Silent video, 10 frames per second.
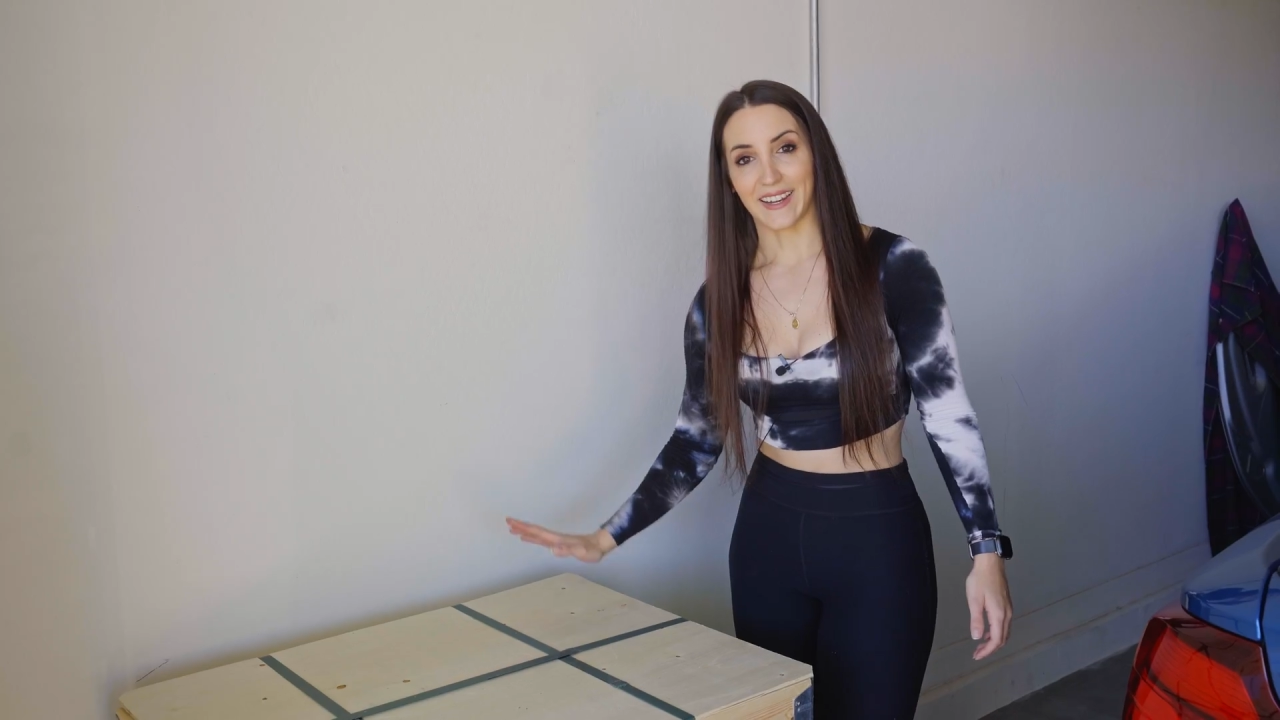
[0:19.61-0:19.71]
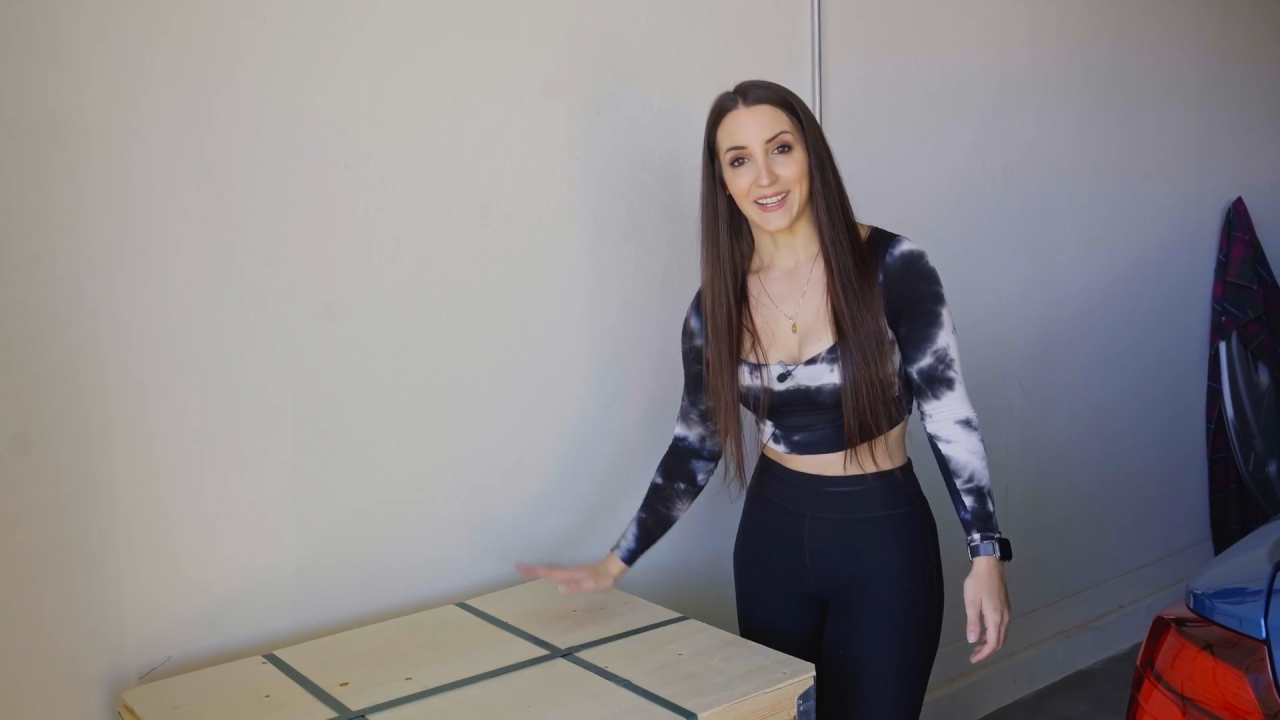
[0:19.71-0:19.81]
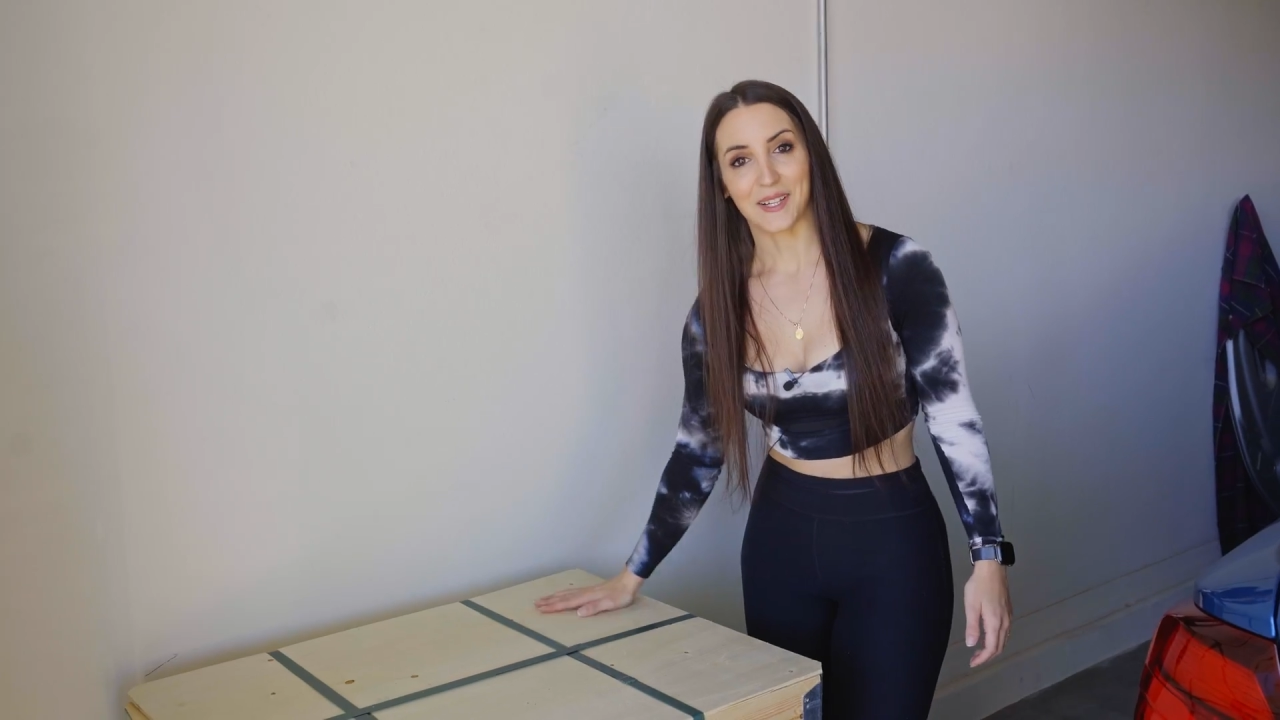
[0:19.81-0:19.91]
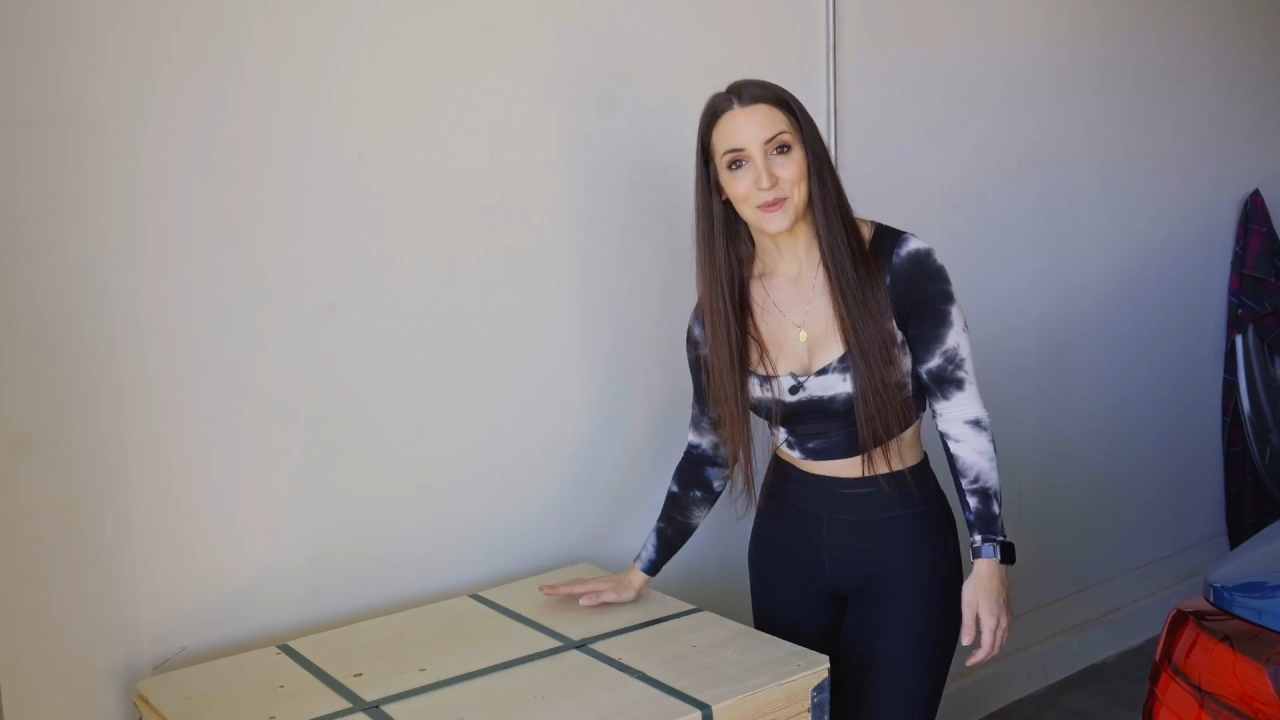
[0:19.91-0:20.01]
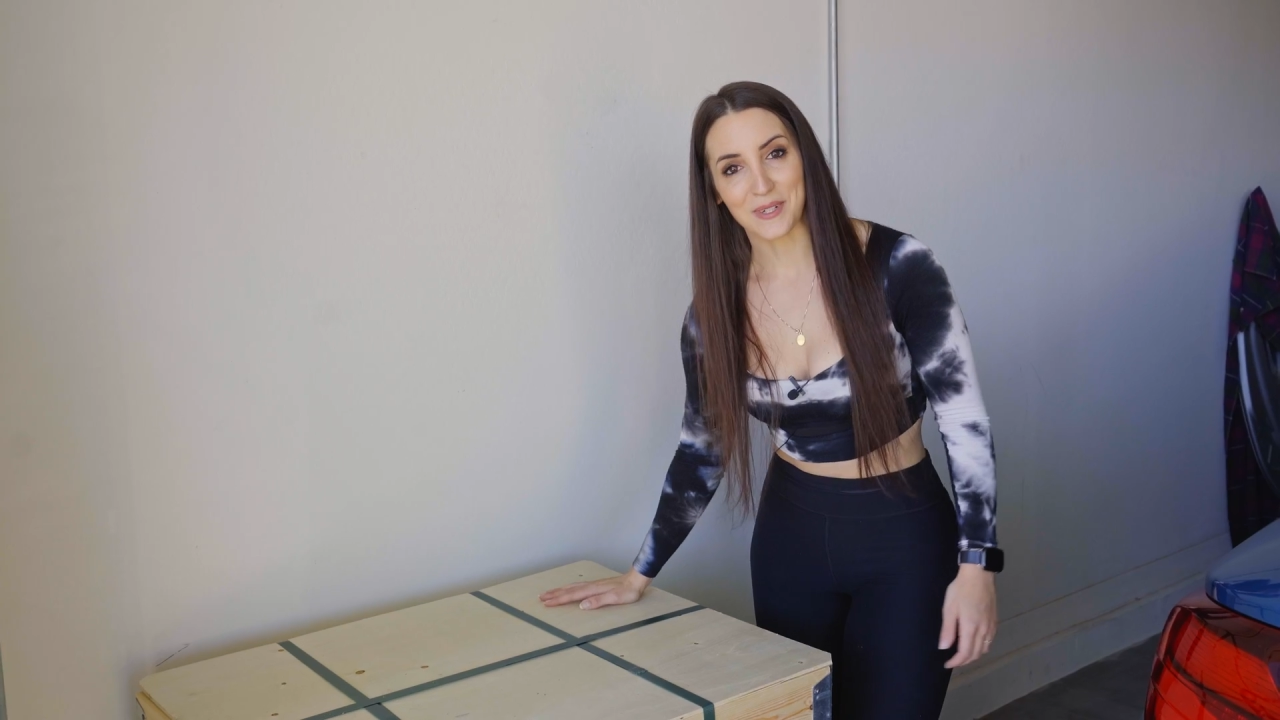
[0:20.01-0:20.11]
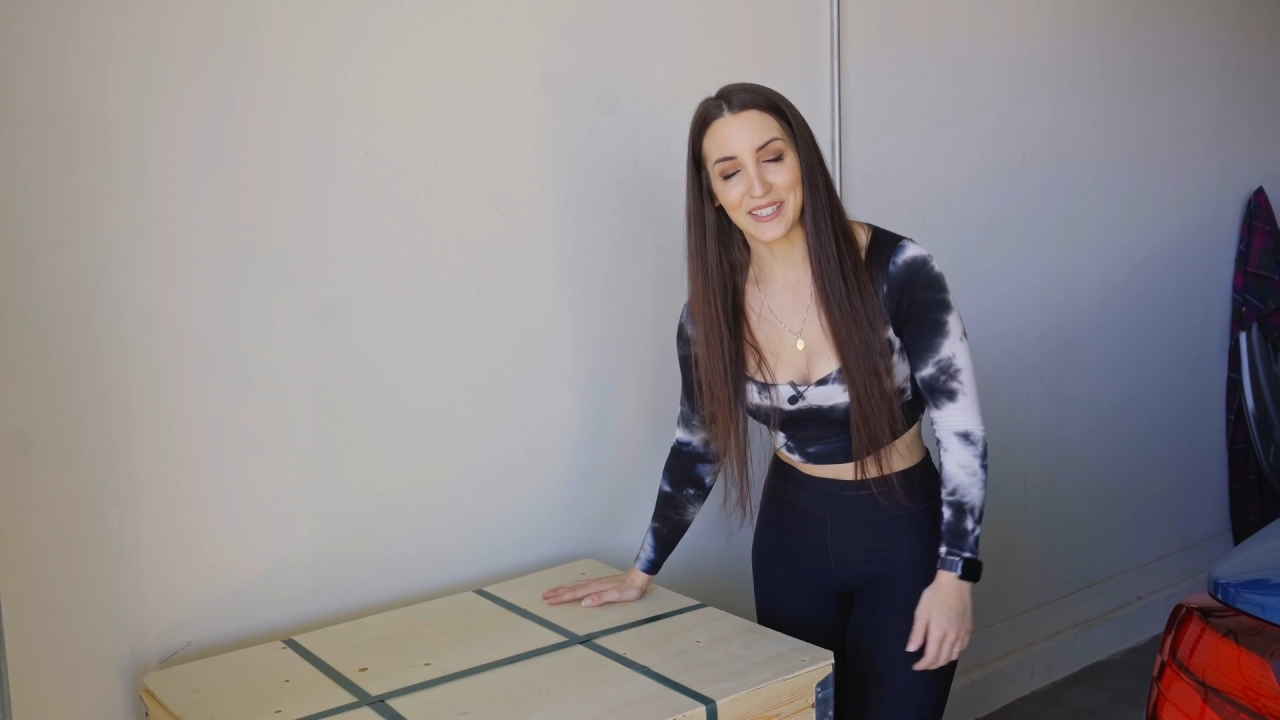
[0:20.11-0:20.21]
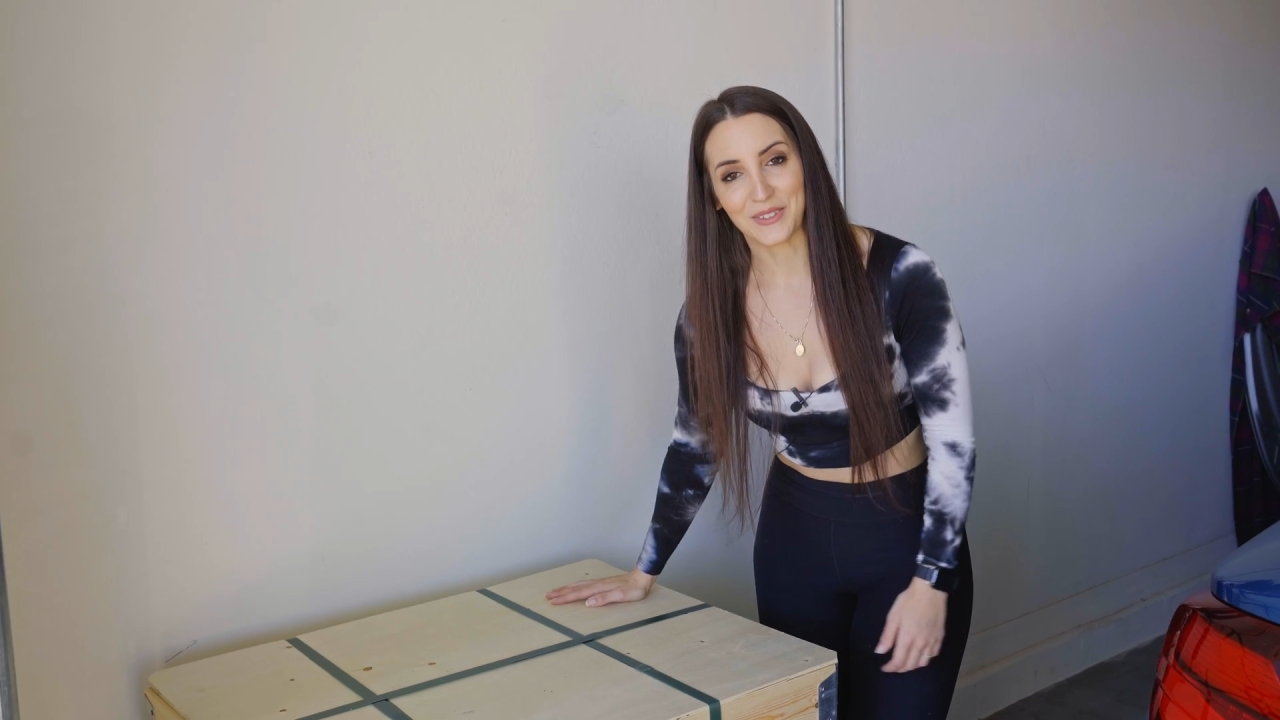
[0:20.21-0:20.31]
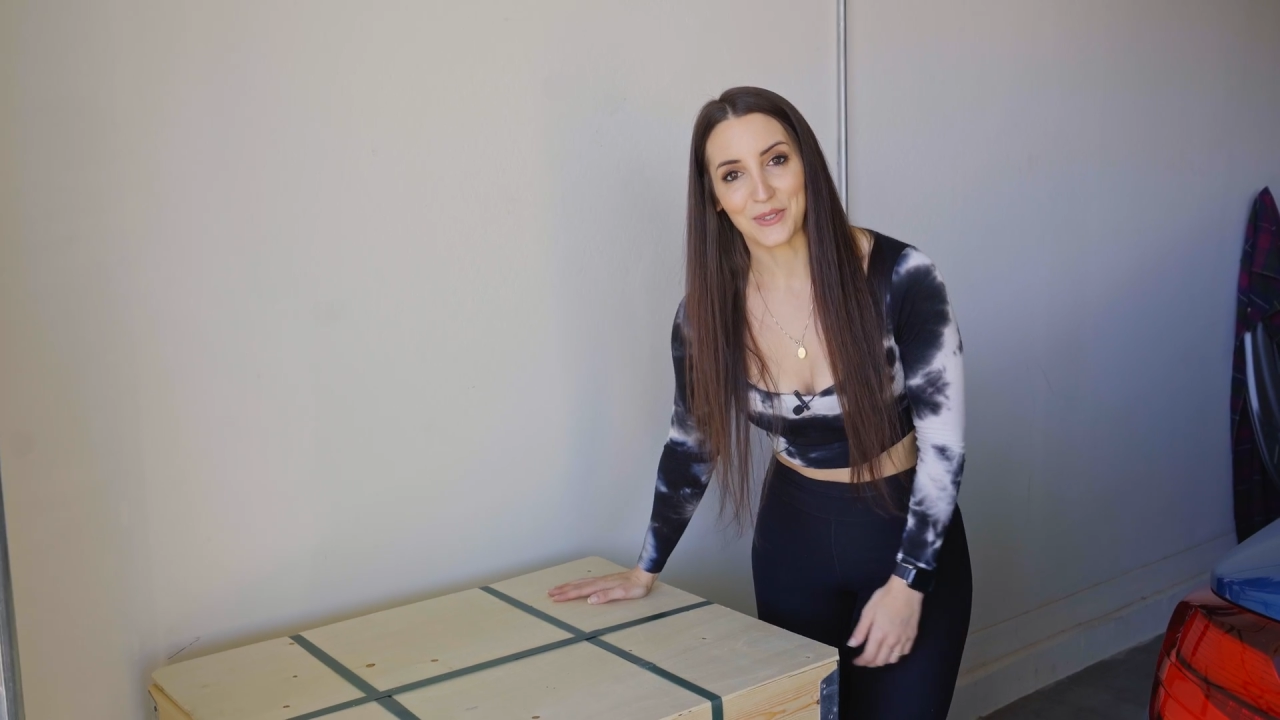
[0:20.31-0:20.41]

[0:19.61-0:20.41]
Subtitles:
can't wait